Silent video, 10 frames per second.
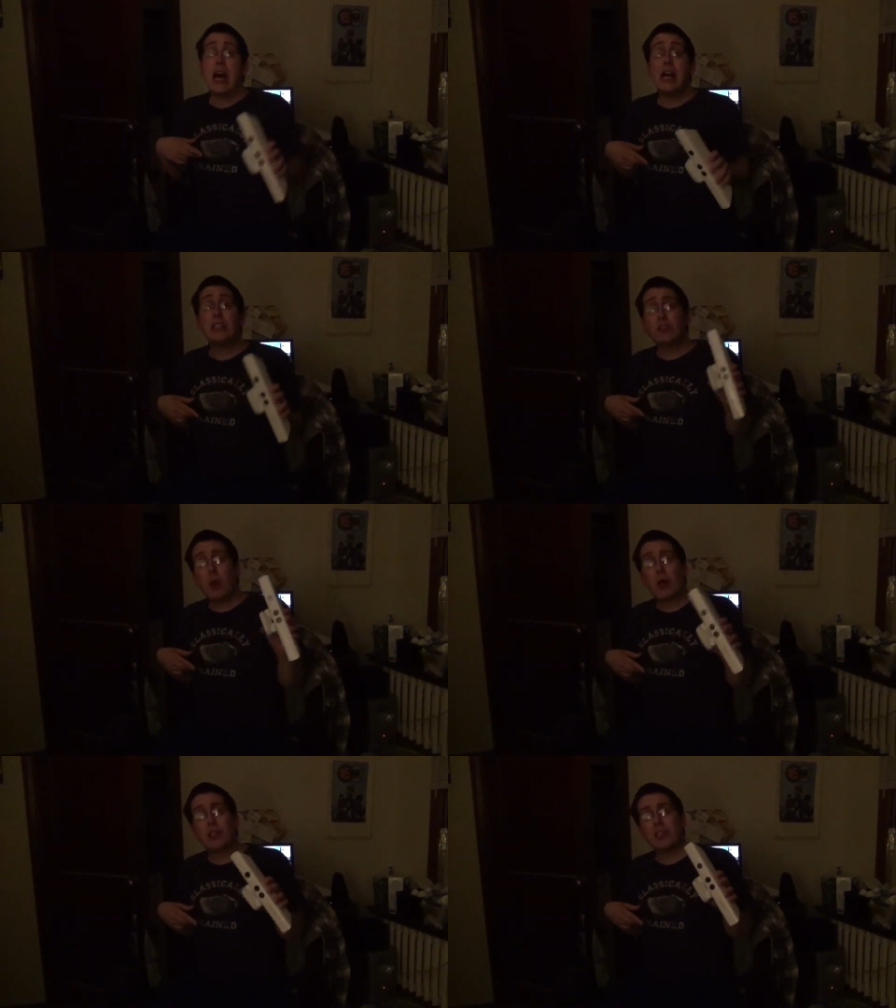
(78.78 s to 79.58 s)
as
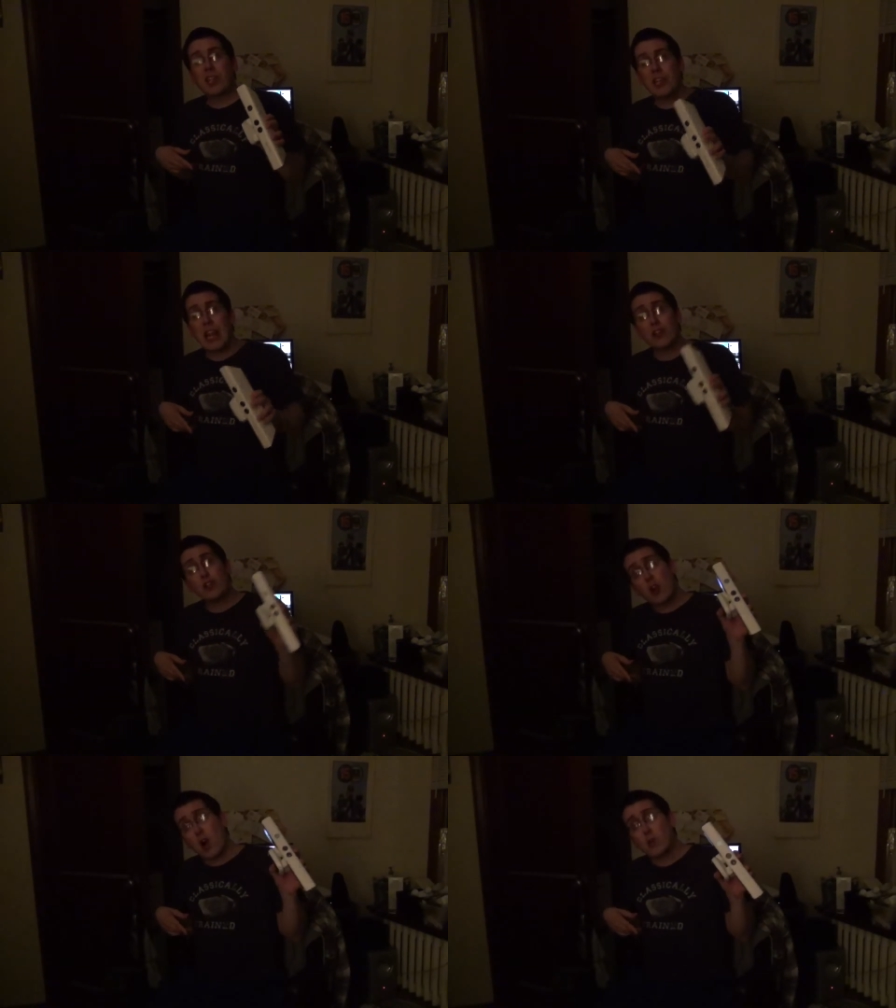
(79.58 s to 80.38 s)
well as Kinect
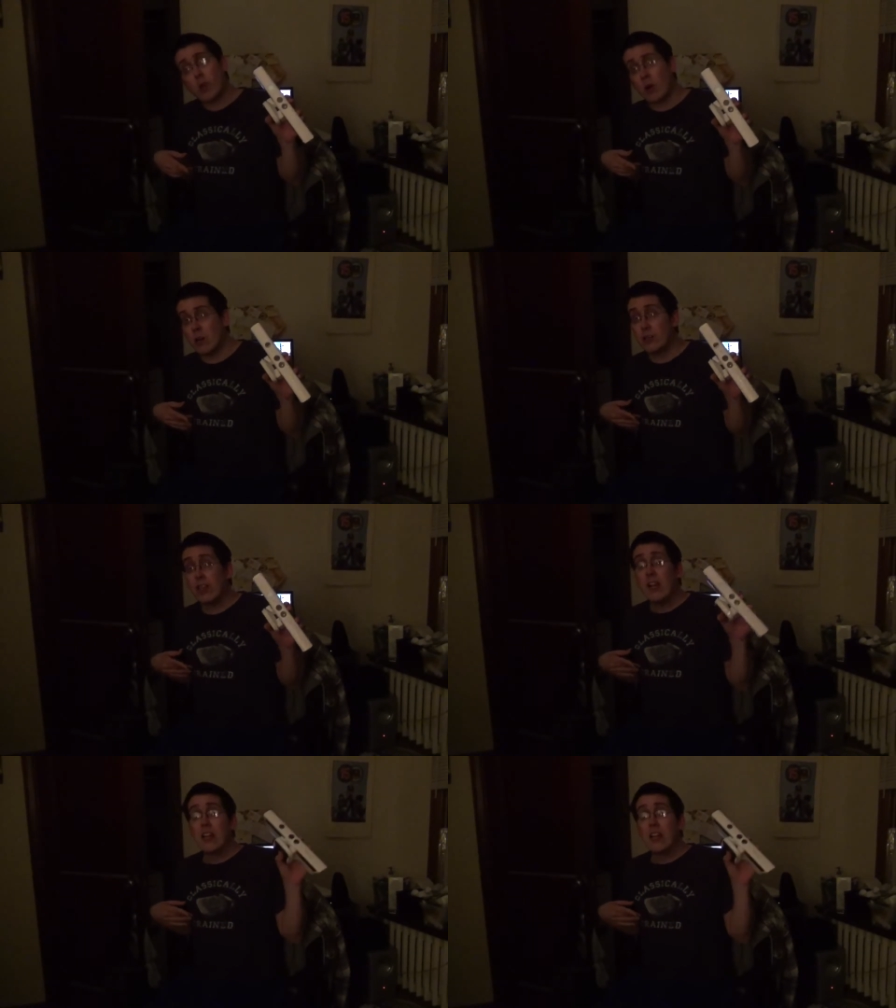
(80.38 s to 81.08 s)
Star Wars.